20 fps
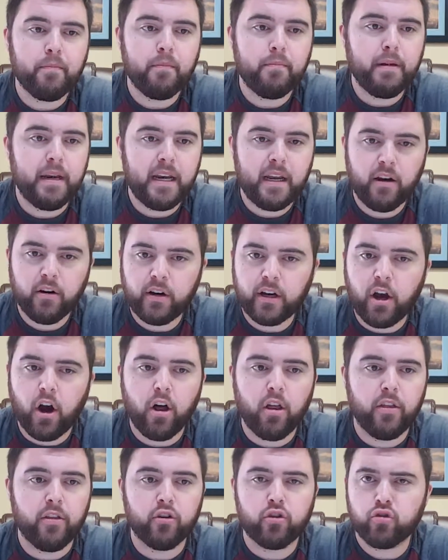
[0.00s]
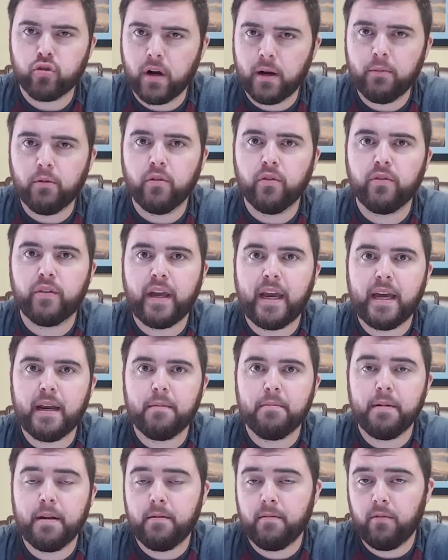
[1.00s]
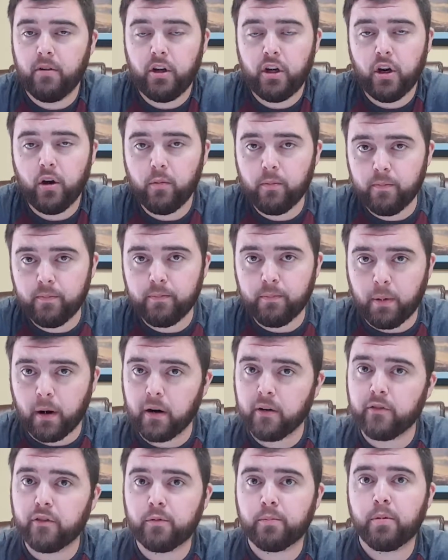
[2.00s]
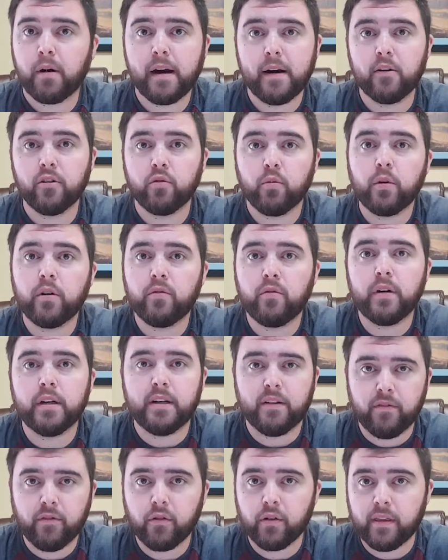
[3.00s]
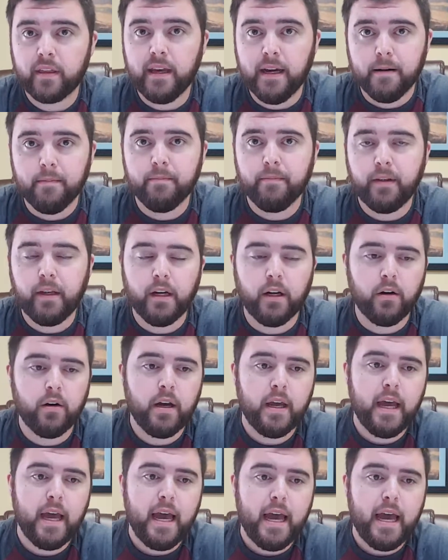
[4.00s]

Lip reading: been hearing all the troubles and been, you know, part of his prayers would have went for them, you know.